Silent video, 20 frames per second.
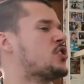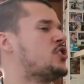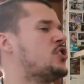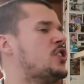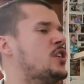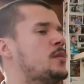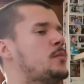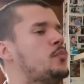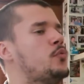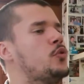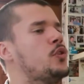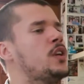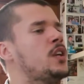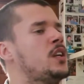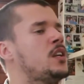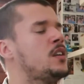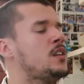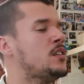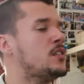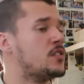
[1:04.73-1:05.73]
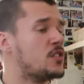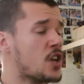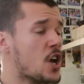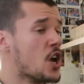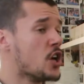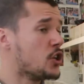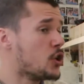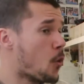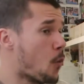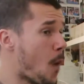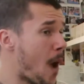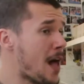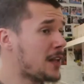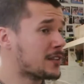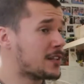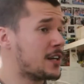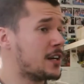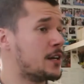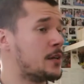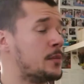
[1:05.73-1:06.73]
the breeze. You're
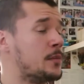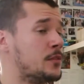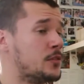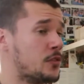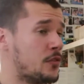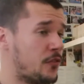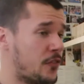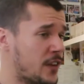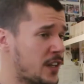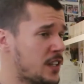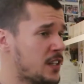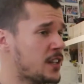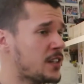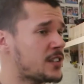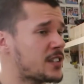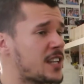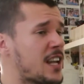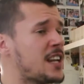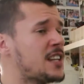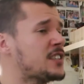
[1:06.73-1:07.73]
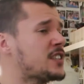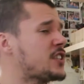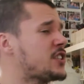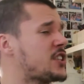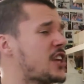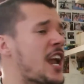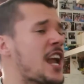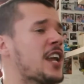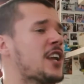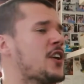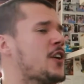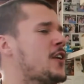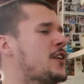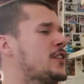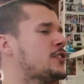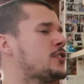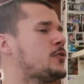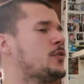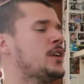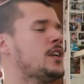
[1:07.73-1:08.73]
welcome to fill your sails and shake your
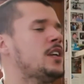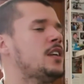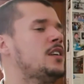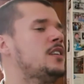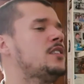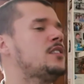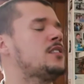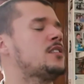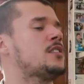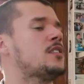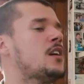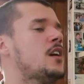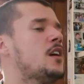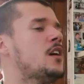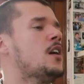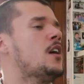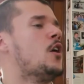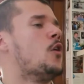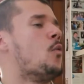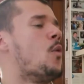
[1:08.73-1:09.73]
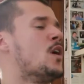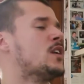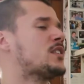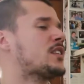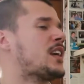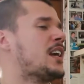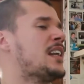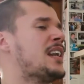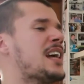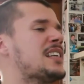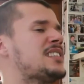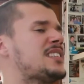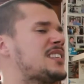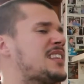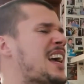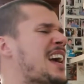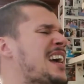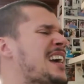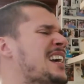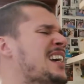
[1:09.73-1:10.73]
trees. What can I
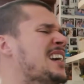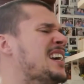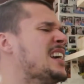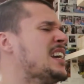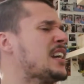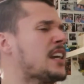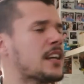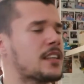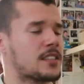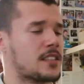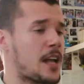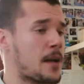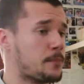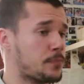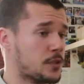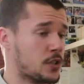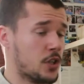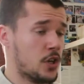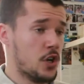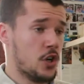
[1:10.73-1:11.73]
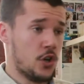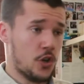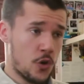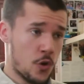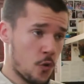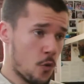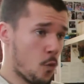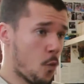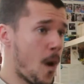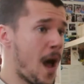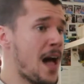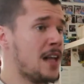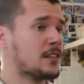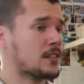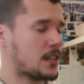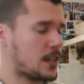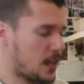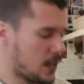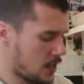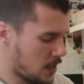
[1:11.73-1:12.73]
say except you're
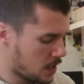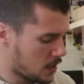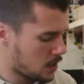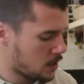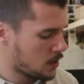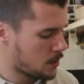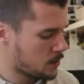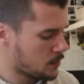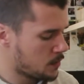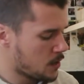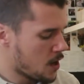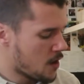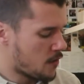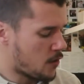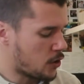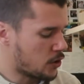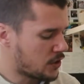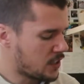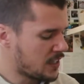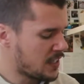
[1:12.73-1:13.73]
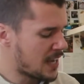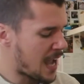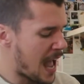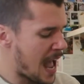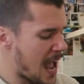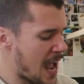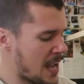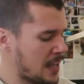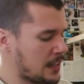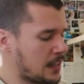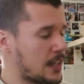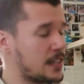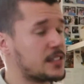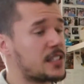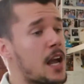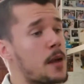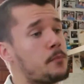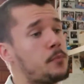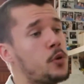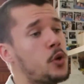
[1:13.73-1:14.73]
welcome for the islands
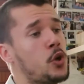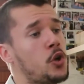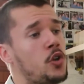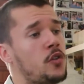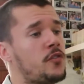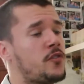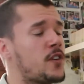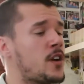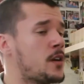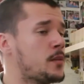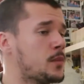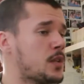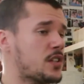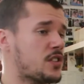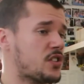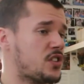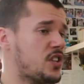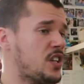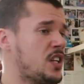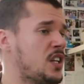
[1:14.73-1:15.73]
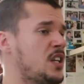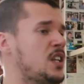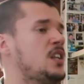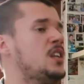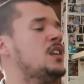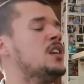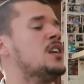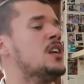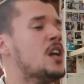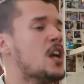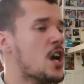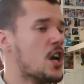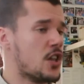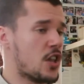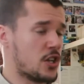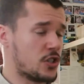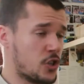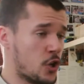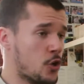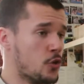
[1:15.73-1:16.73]
I pull from the sea.
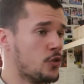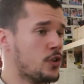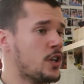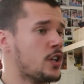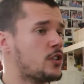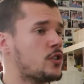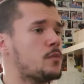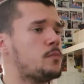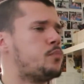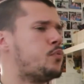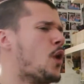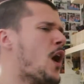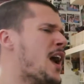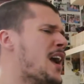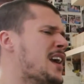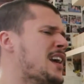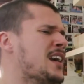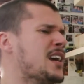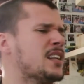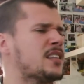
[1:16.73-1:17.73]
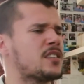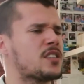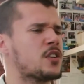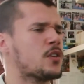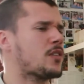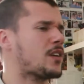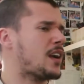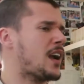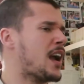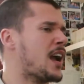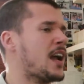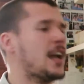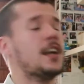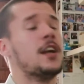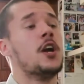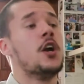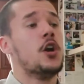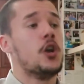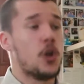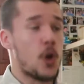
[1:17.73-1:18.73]
There's no need to pray, it's
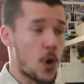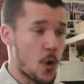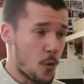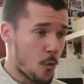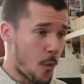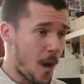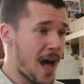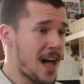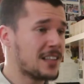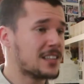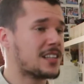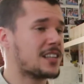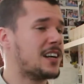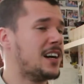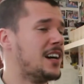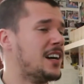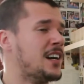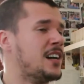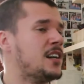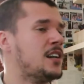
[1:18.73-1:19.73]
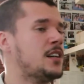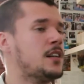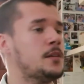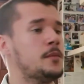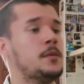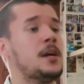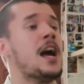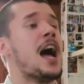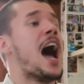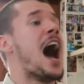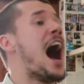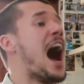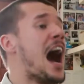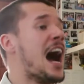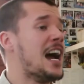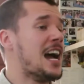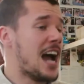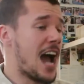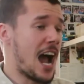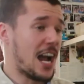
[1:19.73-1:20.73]
okay, you're welcome. Ha!
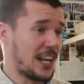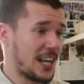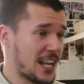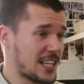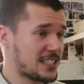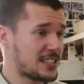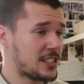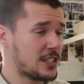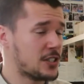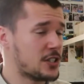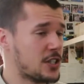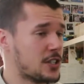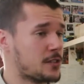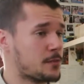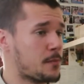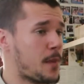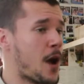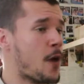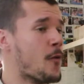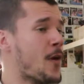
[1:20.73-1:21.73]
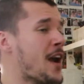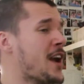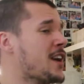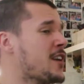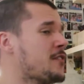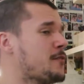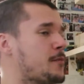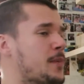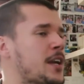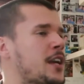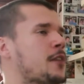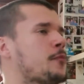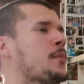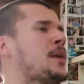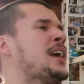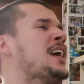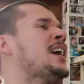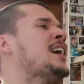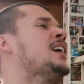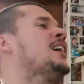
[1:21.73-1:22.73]
I guess it's just my way of being
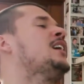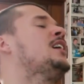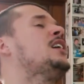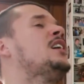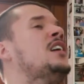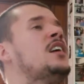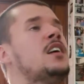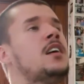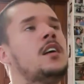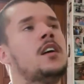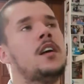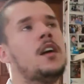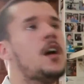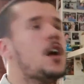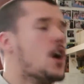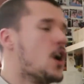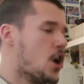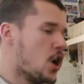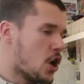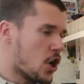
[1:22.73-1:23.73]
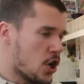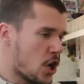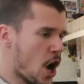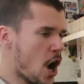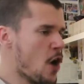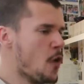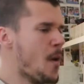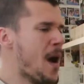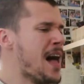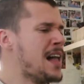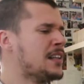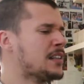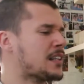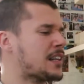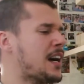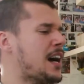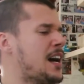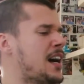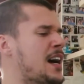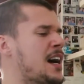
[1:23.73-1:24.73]
me. You're
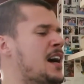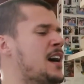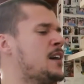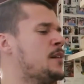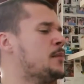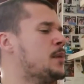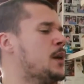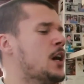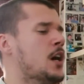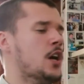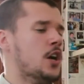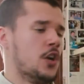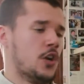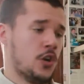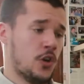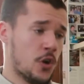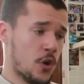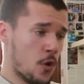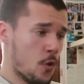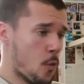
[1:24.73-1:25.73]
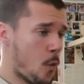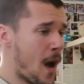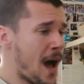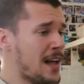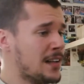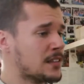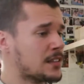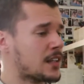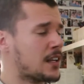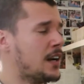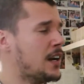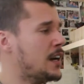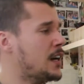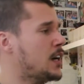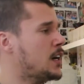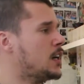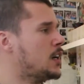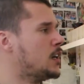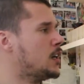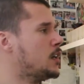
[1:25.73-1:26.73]
welcome, you're
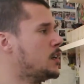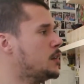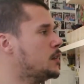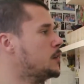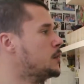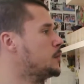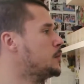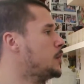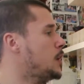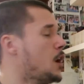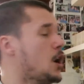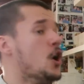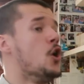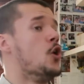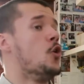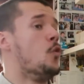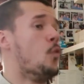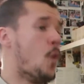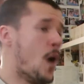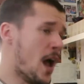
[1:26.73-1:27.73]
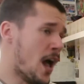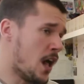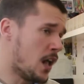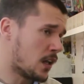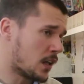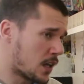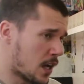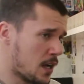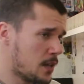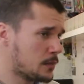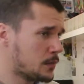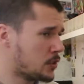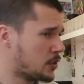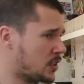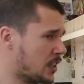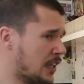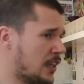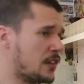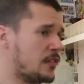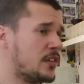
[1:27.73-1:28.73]
welcome. Welcome to
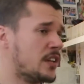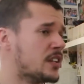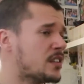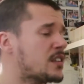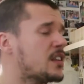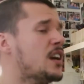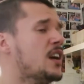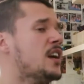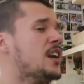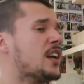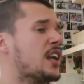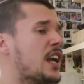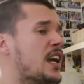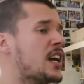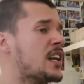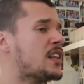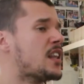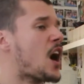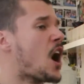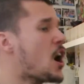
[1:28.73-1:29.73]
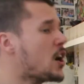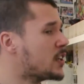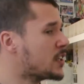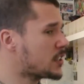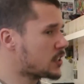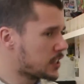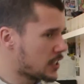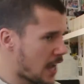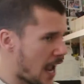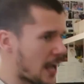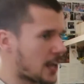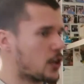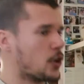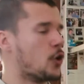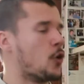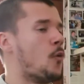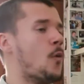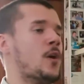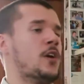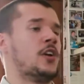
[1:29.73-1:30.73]
think of it. Kid, honestly, I could
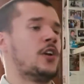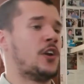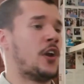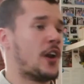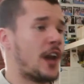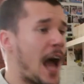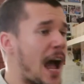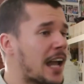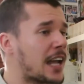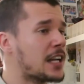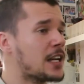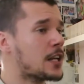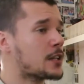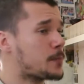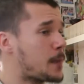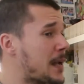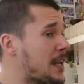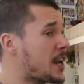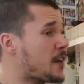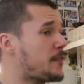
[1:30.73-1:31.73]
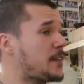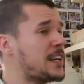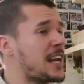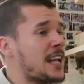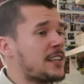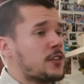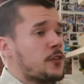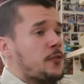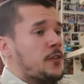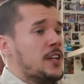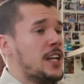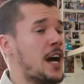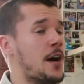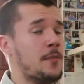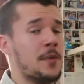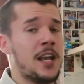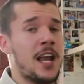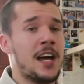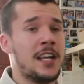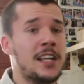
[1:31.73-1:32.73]
go on and on. I can explain every natural
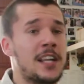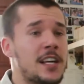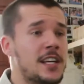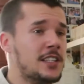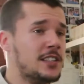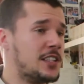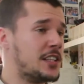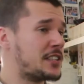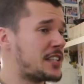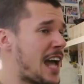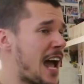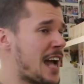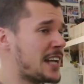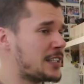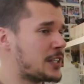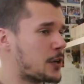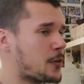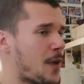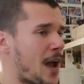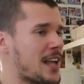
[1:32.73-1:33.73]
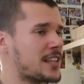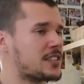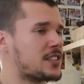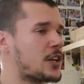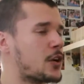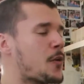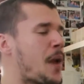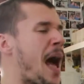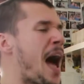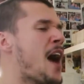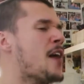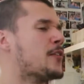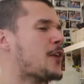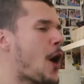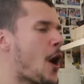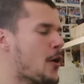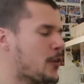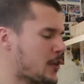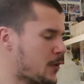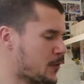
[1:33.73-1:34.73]
phenomenon. The tide, the grass, the ground.
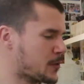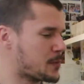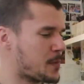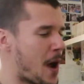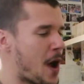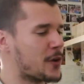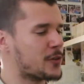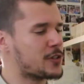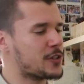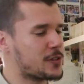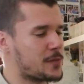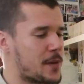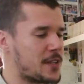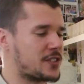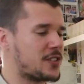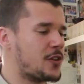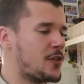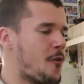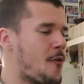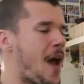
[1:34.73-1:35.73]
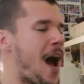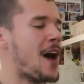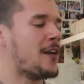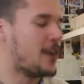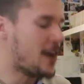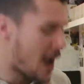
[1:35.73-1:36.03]
Oh, there was Mao just messing around.